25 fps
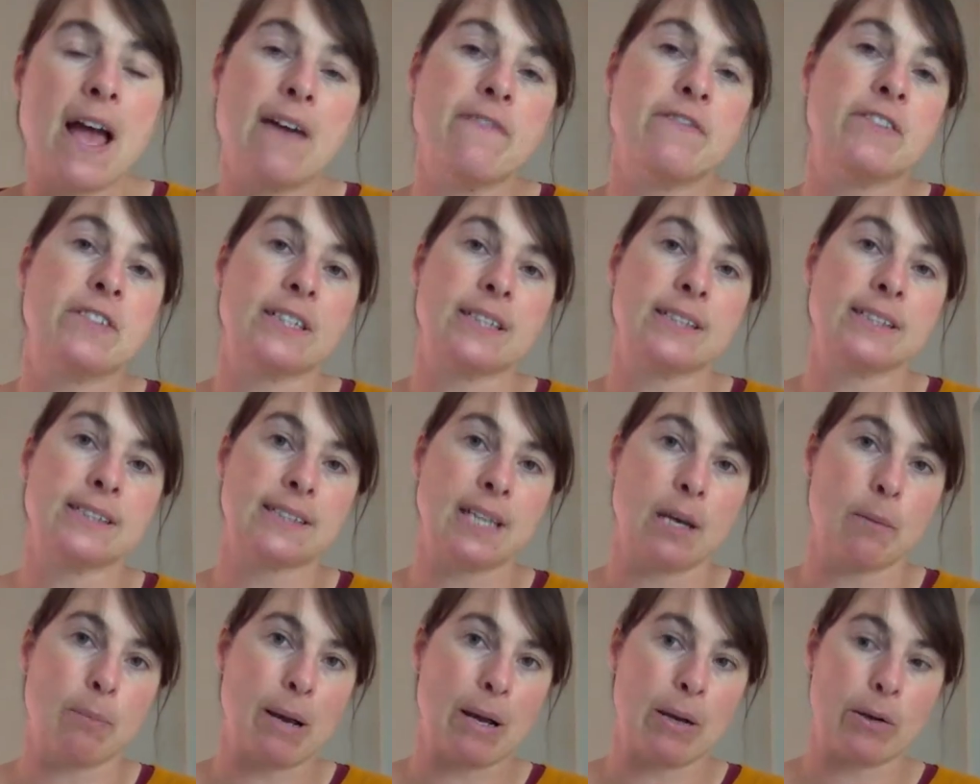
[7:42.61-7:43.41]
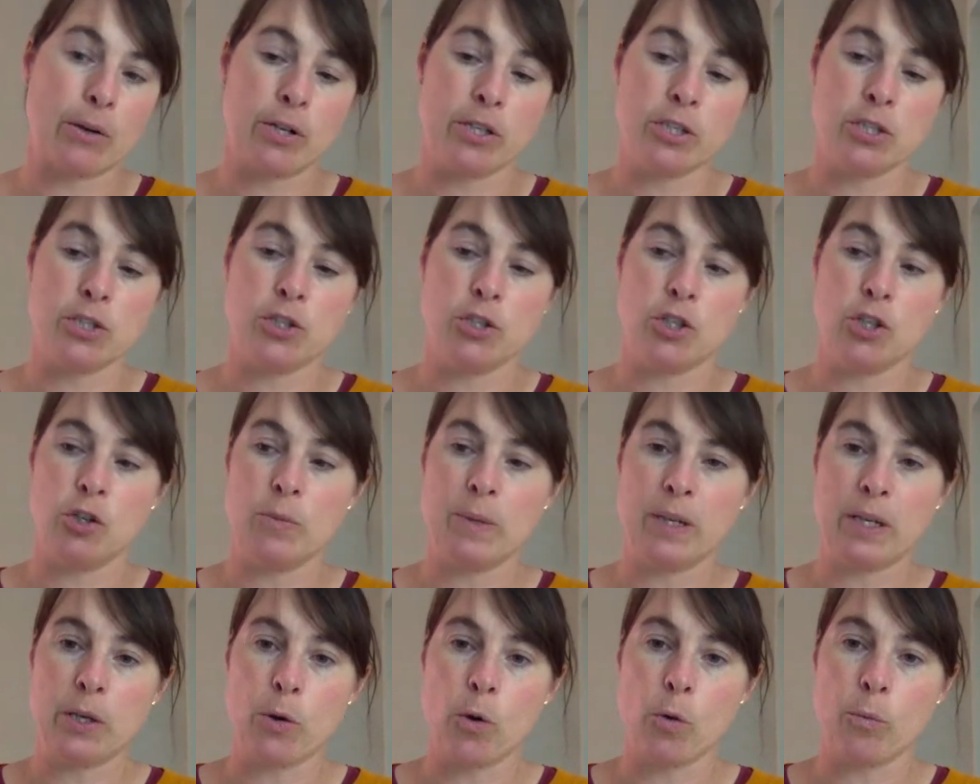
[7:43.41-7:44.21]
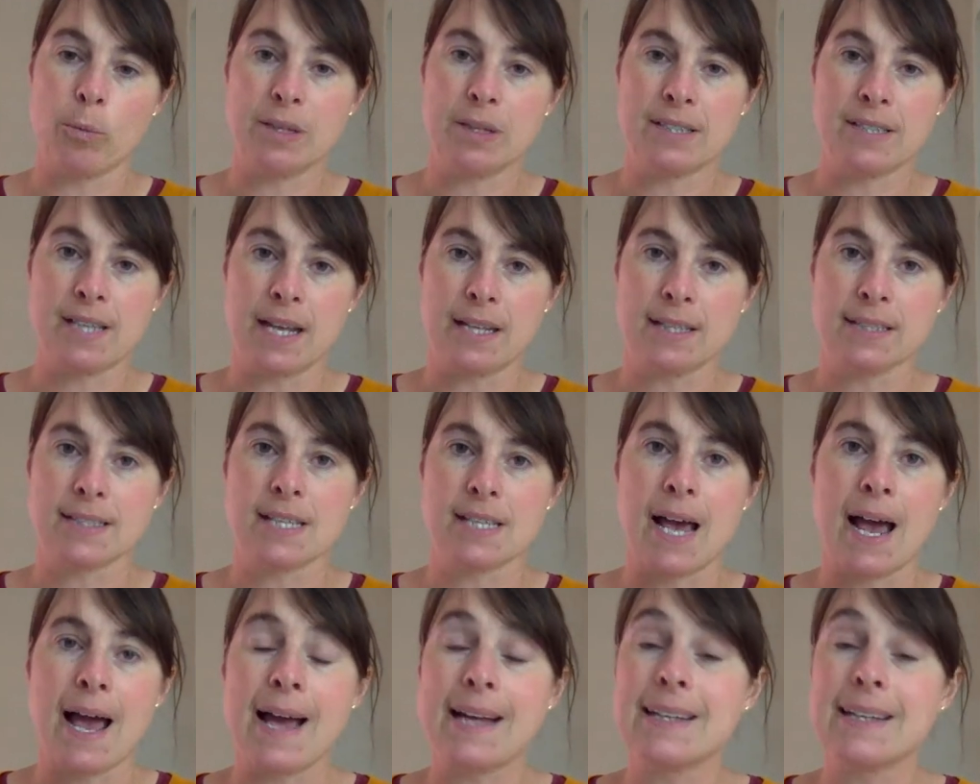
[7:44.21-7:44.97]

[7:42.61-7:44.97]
evidence about consuming your placenta,